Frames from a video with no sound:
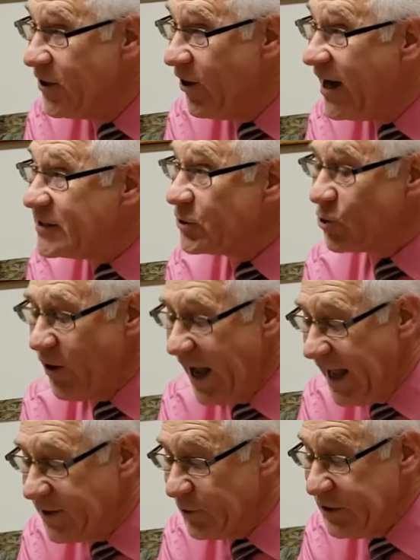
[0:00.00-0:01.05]

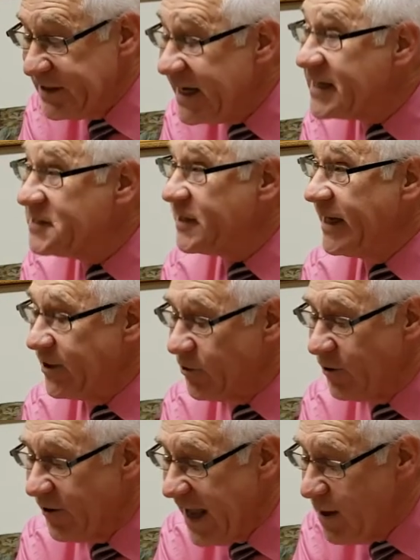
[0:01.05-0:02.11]
autocrat, or dictator,
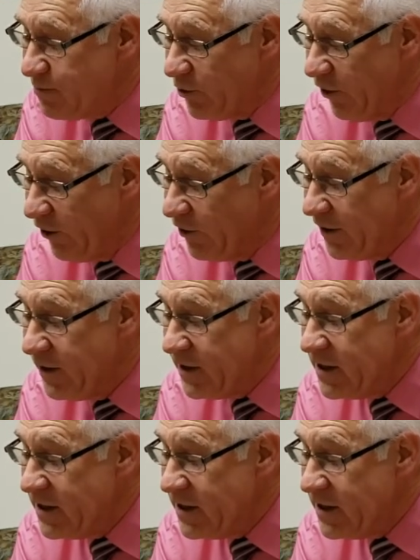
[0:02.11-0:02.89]
or emperor,